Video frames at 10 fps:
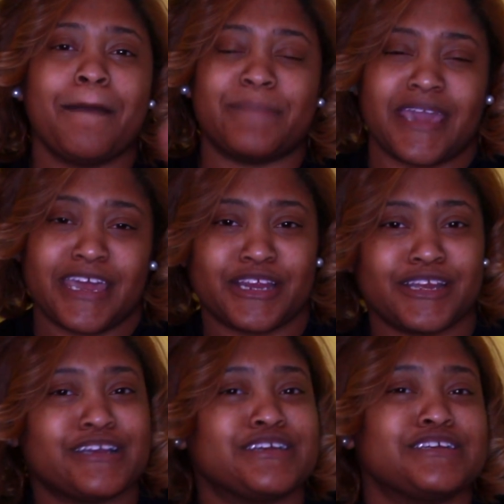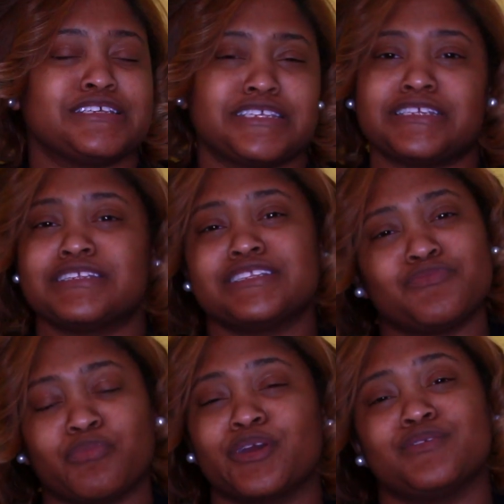Banners and
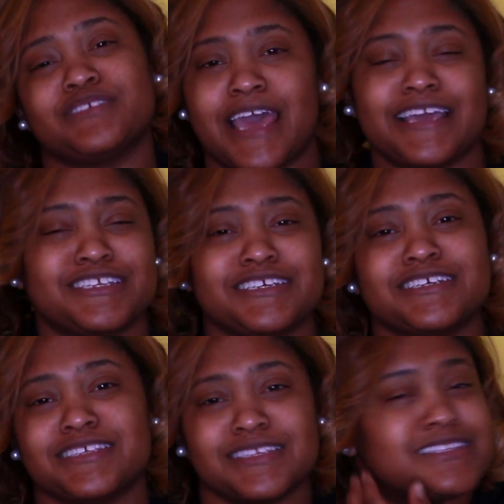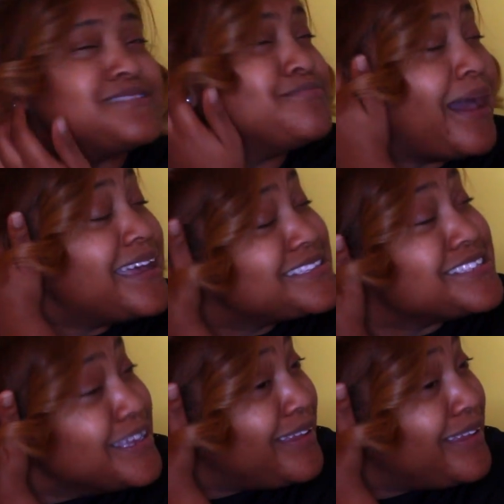real stages and mics and stuff